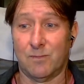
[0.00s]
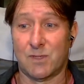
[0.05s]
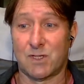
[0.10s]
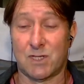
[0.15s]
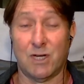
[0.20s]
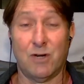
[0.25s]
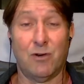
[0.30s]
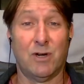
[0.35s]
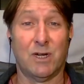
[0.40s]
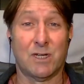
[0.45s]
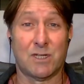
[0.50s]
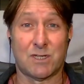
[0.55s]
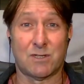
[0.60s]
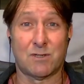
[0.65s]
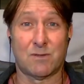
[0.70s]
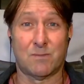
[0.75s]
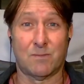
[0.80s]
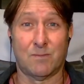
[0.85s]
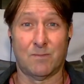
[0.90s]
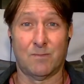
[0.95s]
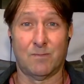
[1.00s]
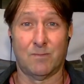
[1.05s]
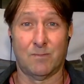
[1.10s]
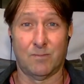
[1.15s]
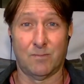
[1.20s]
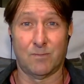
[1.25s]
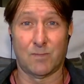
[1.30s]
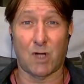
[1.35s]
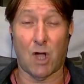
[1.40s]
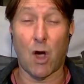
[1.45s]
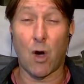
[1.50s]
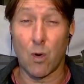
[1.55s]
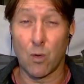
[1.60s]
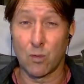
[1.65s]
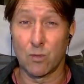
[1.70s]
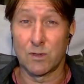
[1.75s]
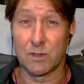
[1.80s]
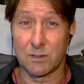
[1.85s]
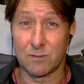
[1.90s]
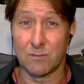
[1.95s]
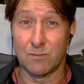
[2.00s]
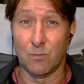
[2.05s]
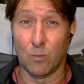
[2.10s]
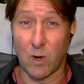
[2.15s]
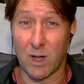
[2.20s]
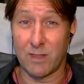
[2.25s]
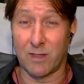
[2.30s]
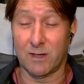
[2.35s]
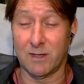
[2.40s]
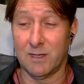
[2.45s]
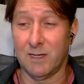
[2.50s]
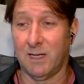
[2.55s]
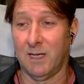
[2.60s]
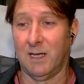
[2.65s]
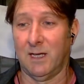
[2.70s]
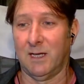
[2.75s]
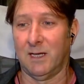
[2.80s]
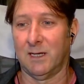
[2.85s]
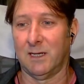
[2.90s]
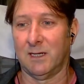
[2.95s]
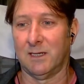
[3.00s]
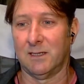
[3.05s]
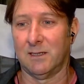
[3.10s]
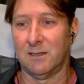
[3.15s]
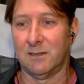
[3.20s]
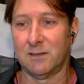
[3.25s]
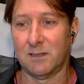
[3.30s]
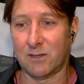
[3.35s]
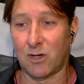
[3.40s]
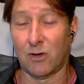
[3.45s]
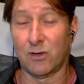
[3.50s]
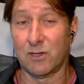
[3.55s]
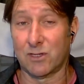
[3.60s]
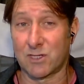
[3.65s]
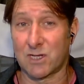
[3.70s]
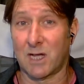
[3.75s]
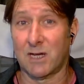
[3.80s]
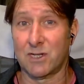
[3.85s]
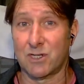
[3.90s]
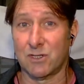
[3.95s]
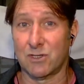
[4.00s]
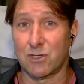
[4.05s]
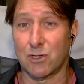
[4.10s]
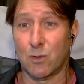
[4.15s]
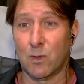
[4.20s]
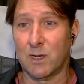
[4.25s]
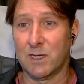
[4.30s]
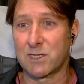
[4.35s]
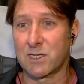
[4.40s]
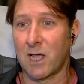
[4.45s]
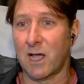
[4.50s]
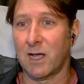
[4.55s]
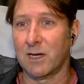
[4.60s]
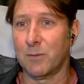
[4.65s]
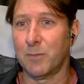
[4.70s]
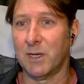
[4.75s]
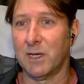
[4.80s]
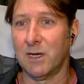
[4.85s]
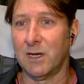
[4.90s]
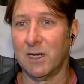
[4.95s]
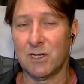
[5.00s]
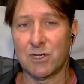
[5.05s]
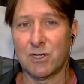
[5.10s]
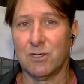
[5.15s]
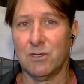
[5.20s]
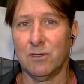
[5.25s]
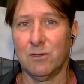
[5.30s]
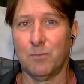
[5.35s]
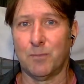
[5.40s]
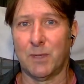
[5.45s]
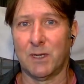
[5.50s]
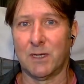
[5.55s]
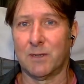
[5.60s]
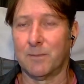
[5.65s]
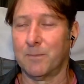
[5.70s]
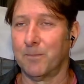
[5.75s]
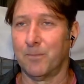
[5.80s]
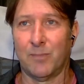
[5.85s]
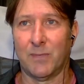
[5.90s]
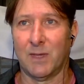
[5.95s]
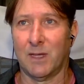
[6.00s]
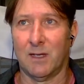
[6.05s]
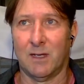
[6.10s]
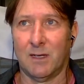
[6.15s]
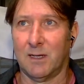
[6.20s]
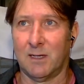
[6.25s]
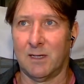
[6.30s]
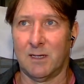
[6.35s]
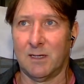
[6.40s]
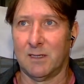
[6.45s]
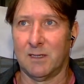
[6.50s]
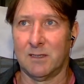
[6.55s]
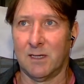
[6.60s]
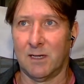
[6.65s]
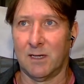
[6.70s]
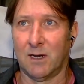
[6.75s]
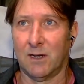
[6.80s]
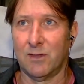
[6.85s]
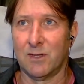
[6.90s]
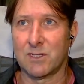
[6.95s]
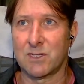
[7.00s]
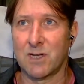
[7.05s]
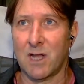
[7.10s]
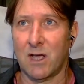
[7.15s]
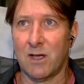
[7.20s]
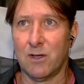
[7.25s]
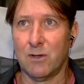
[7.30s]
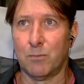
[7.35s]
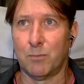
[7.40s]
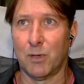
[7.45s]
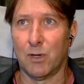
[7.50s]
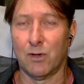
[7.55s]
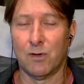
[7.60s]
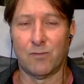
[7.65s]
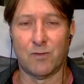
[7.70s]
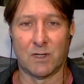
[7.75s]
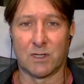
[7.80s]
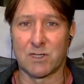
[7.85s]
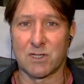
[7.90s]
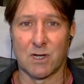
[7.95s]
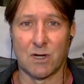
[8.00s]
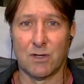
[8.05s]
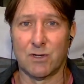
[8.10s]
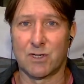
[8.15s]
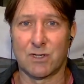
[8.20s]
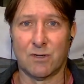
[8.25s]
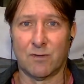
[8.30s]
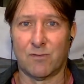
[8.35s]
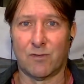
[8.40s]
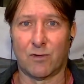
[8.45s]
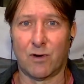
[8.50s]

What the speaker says: serious cold weather, condensation's always going to be an issue, but you know, there's no perfect solution